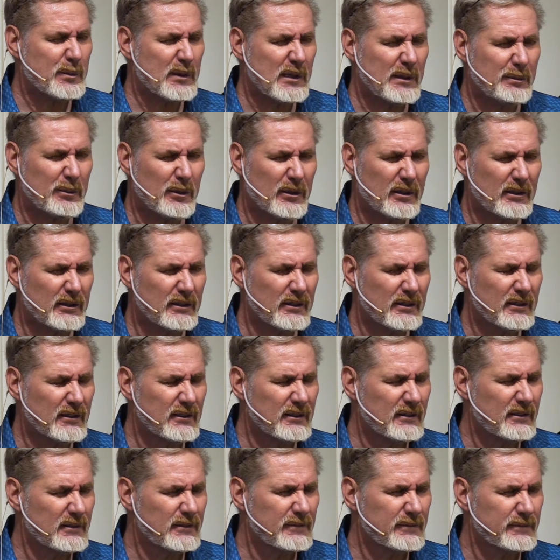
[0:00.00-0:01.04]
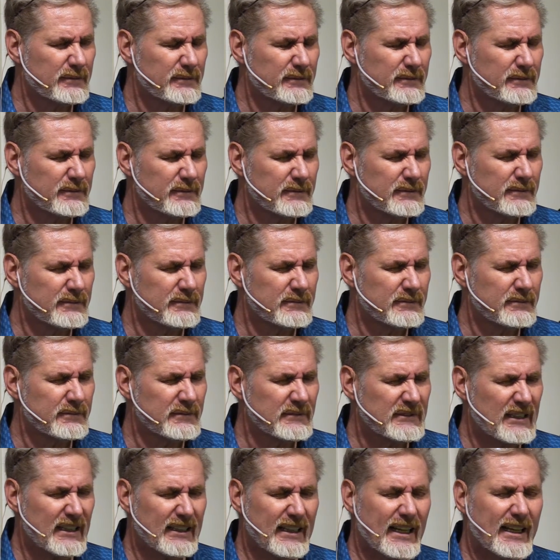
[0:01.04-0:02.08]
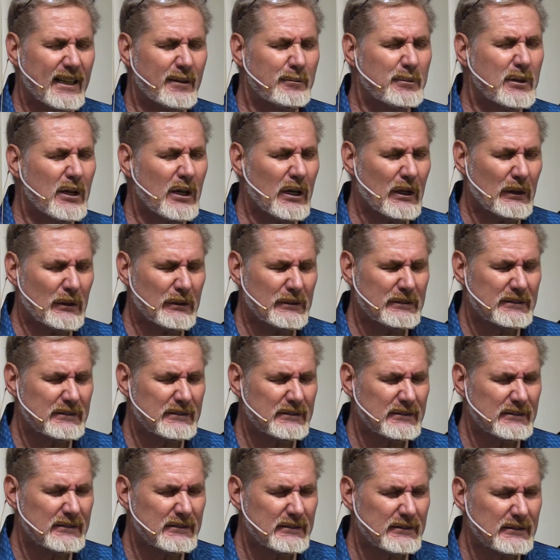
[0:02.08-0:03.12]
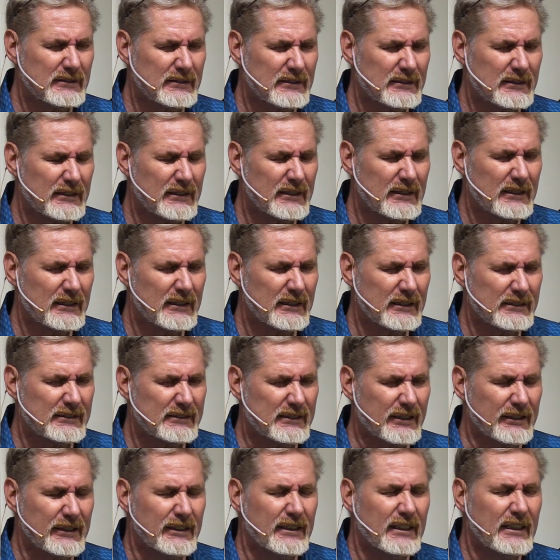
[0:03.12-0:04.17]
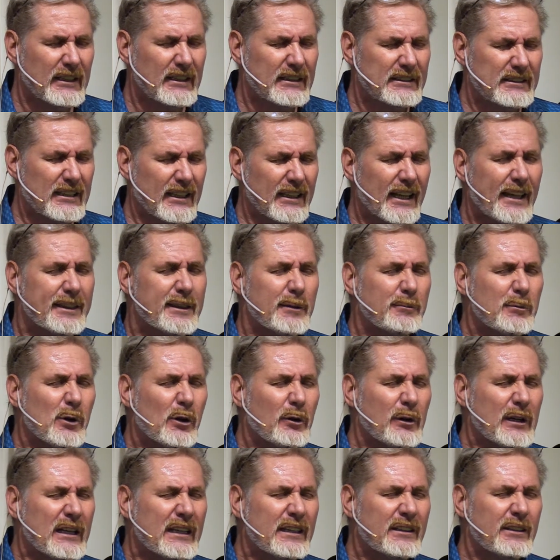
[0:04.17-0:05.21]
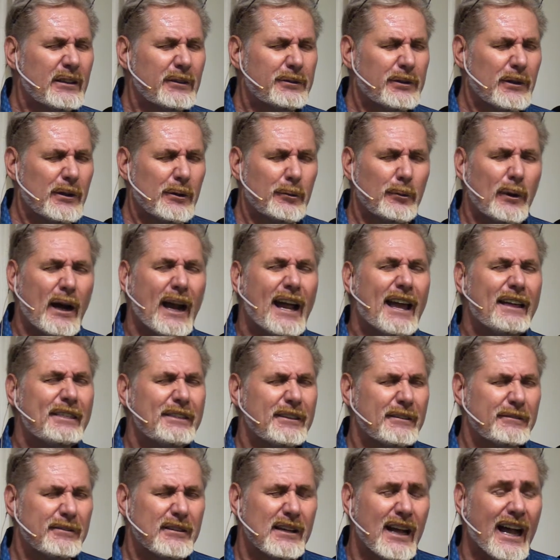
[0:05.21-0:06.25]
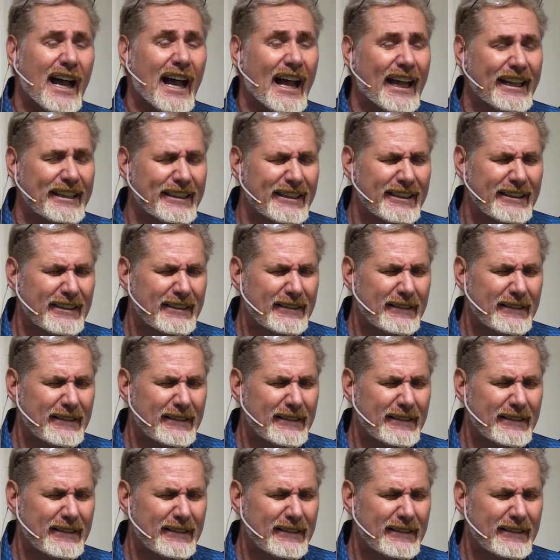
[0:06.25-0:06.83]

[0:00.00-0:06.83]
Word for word: people, to let them go, to, to let them go either for the wrath of God